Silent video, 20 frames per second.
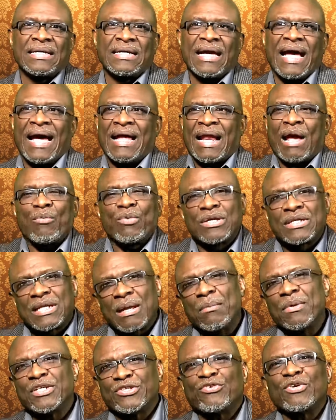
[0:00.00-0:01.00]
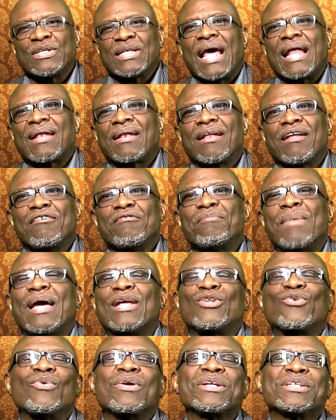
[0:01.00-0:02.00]
And I would demonstrate that love by
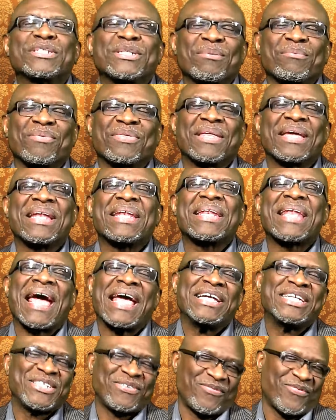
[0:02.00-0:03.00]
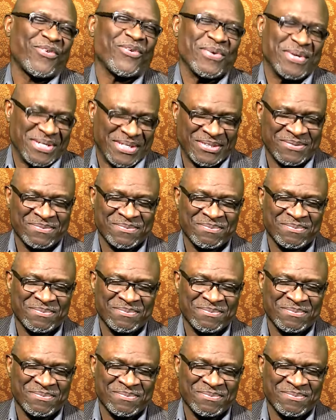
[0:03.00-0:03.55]
doing something nice for her.